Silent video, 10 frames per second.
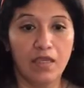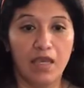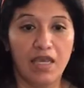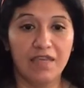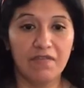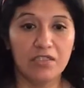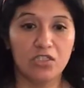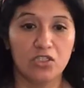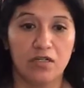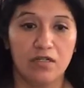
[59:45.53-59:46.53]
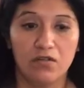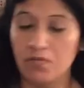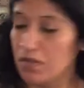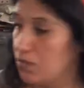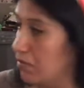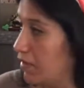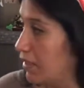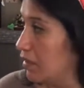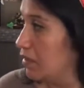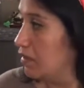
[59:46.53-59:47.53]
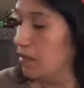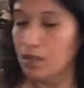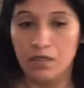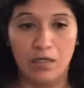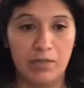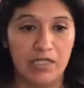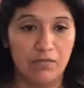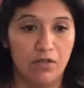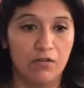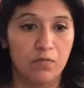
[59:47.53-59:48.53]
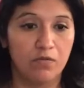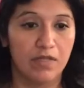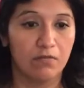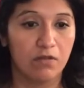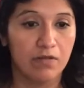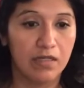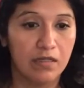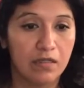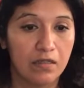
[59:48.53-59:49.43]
I even started over there real quick on my table. I'll go pull that real quick.